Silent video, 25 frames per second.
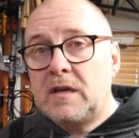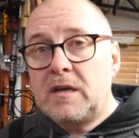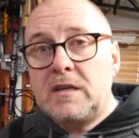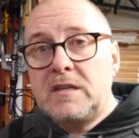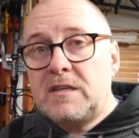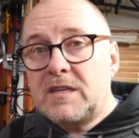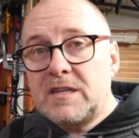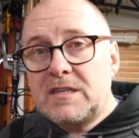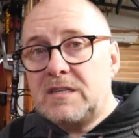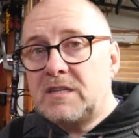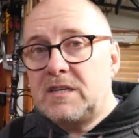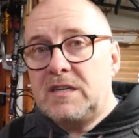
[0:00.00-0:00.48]
It
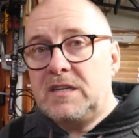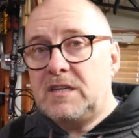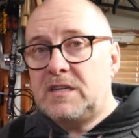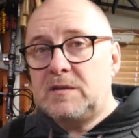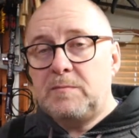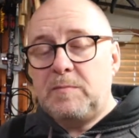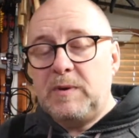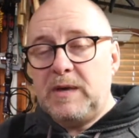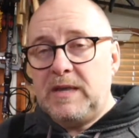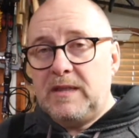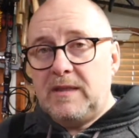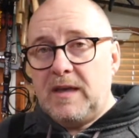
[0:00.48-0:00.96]
doesn't need to
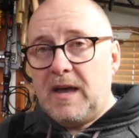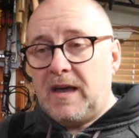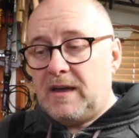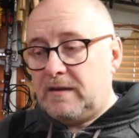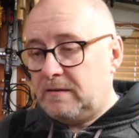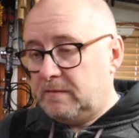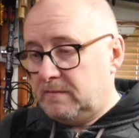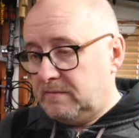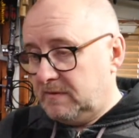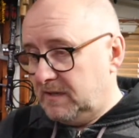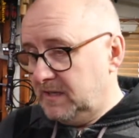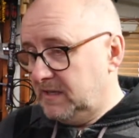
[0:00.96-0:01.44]
be there.
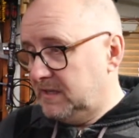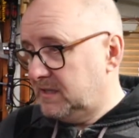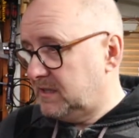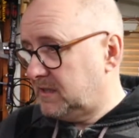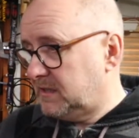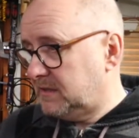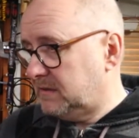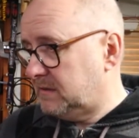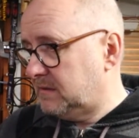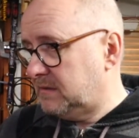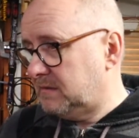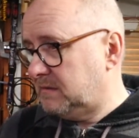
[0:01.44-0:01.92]

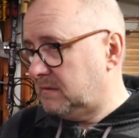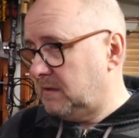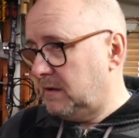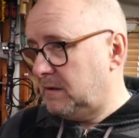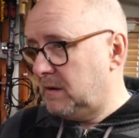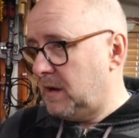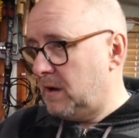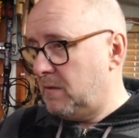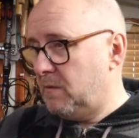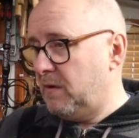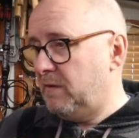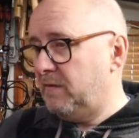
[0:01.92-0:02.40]
These,
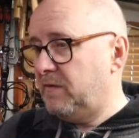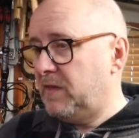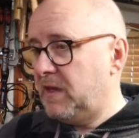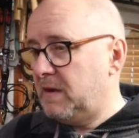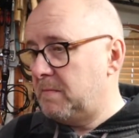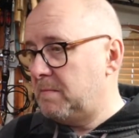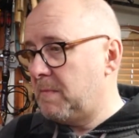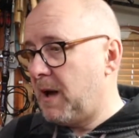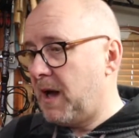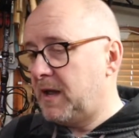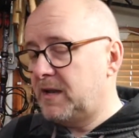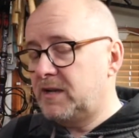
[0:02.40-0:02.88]
however they
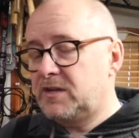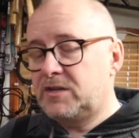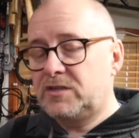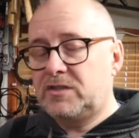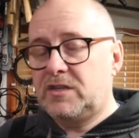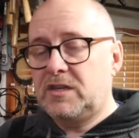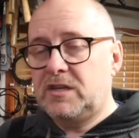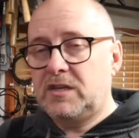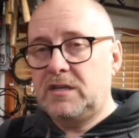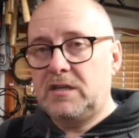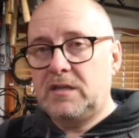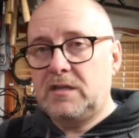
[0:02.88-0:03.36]
manage
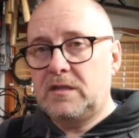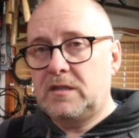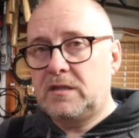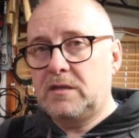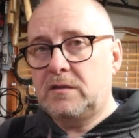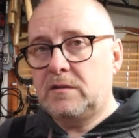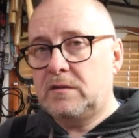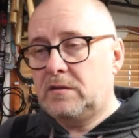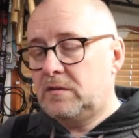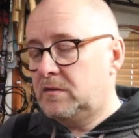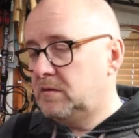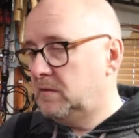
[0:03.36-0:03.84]

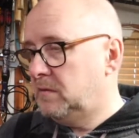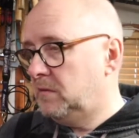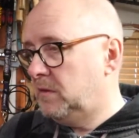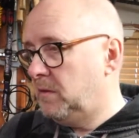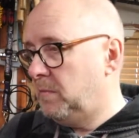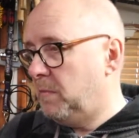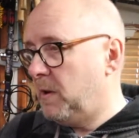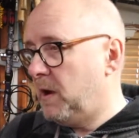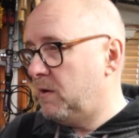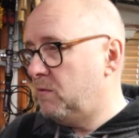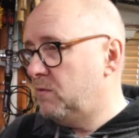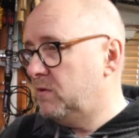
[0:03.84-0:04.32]

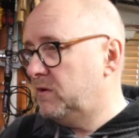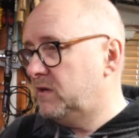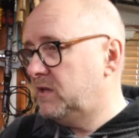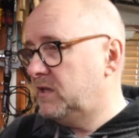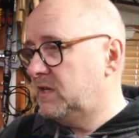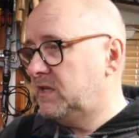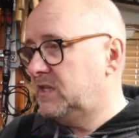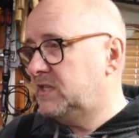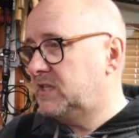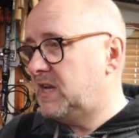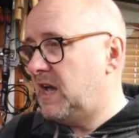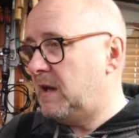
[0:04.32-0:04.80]
the power to
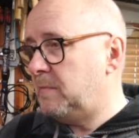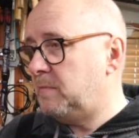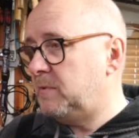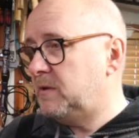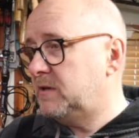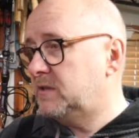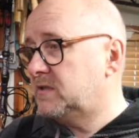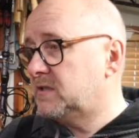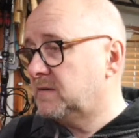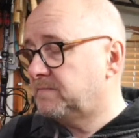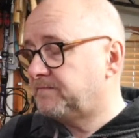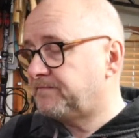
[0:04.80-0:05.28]
these
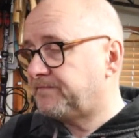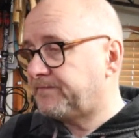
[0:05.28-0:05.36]
steppers,